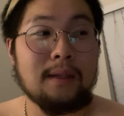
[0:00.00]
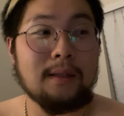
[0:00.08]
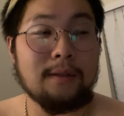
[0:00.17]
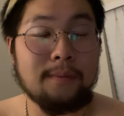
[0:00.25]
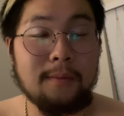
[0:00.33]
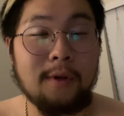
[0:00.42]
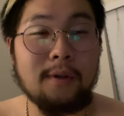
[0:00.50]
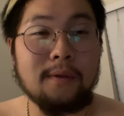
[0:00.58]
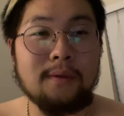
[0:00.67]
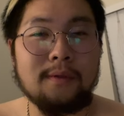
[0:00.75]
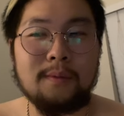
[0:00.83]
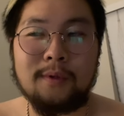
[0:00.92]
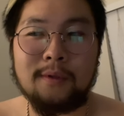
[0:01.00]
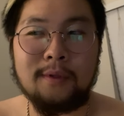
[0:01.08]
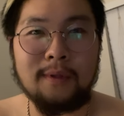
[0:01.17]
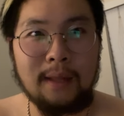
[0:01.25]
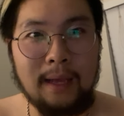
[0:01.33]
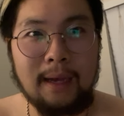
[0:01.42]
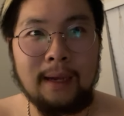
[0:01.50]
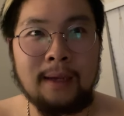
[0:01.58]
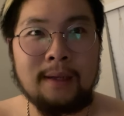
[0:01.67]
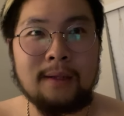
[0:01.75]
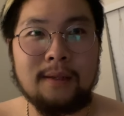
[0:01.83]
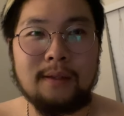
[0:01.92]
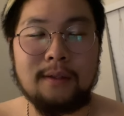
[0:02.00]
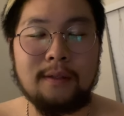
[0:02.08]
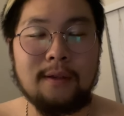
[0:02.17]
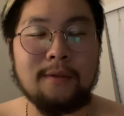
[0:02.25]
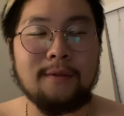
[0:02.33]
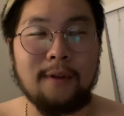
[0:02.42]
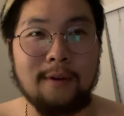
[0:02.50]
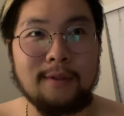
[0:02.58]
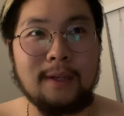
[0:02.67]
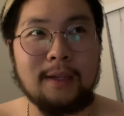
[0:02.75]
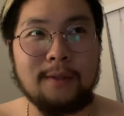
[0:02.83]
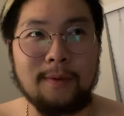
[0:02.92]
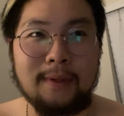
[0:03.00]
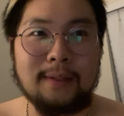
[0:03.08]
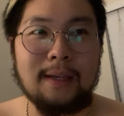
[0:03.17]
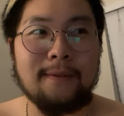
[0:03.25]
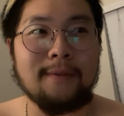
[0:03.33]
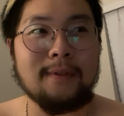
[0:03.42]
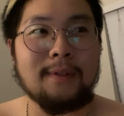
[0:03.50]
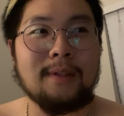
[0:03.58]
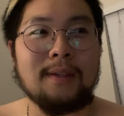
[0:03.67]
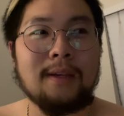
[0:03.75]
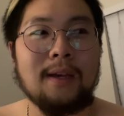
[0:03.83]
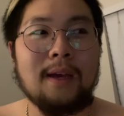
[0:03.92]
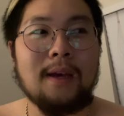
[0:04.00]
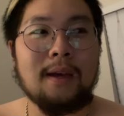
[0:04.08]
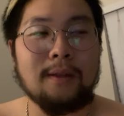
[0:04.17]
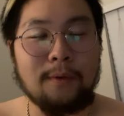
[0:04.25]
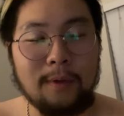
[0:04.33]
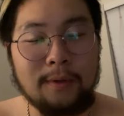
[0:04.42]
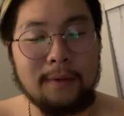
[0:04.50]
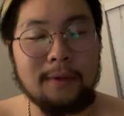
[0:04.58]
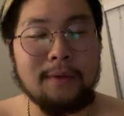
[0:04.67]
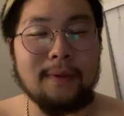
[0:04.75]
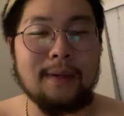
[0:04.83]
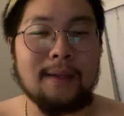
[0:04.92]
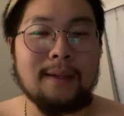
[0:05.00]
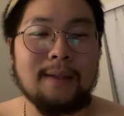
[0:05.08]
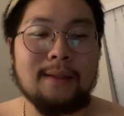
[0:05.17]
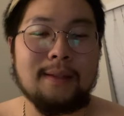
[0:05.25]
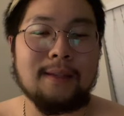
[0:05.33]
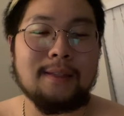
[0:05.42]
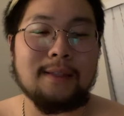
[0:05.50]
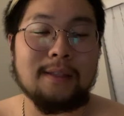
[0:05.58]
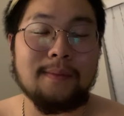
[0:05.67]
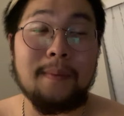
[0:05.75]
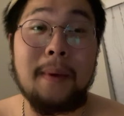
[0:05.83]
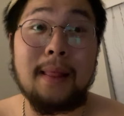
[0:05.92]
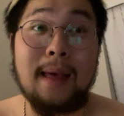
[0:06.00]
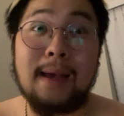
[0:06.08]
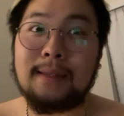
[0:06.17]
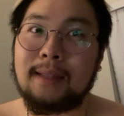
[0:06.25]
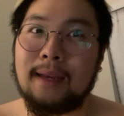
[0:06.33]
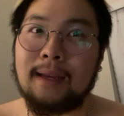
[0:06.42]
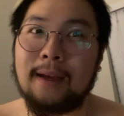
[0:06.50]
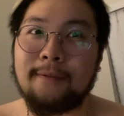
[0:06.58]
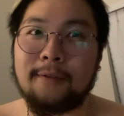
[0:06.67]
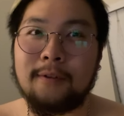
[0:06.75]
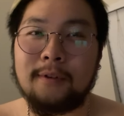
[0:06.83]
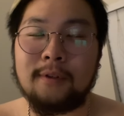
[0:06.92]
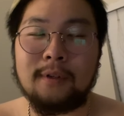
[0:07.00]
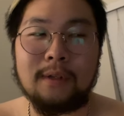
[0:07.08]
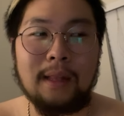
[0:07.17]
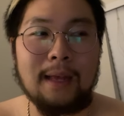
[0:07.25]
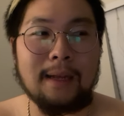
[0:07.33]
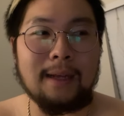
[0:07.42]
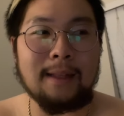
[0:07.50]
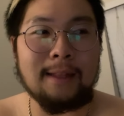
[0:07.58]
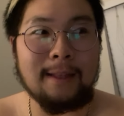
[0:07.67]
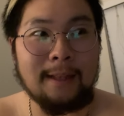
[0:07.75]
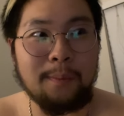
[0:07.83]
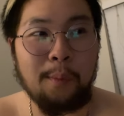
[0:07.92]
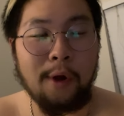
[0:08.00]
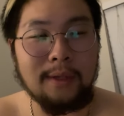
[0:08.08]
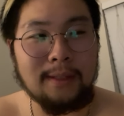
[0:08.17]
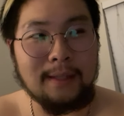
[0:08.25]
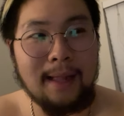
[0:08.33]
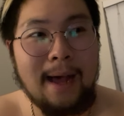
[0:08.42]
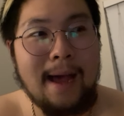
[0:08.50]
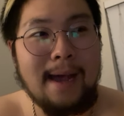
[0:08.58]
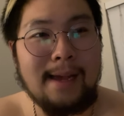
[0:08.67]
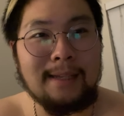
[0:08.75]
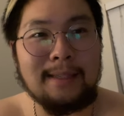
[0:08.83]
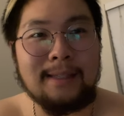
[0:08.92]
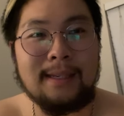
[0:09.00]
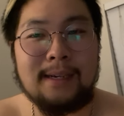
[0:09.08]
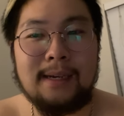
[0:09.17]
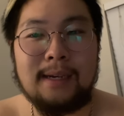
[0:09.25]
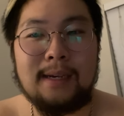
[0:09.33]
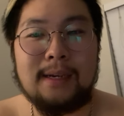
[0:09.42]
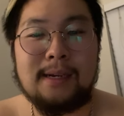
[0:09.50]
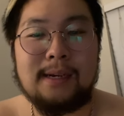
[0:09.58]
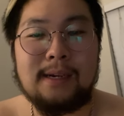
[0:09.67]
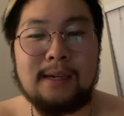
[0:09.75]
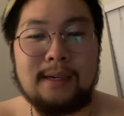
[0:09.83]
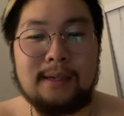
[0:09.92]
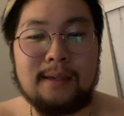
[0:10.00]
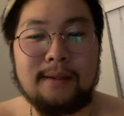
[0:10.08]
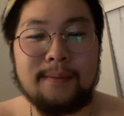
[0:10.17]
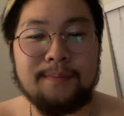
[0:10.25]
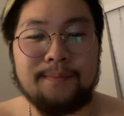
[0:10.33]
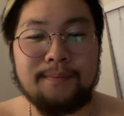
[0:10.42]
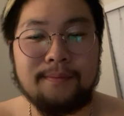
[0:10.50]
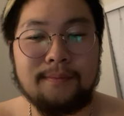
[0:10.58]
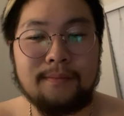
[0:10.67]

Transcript: tomorrow, well, today, you know, Thursday, 27th, 2023, this is going to be my last day ever, like in an in-person class. Um,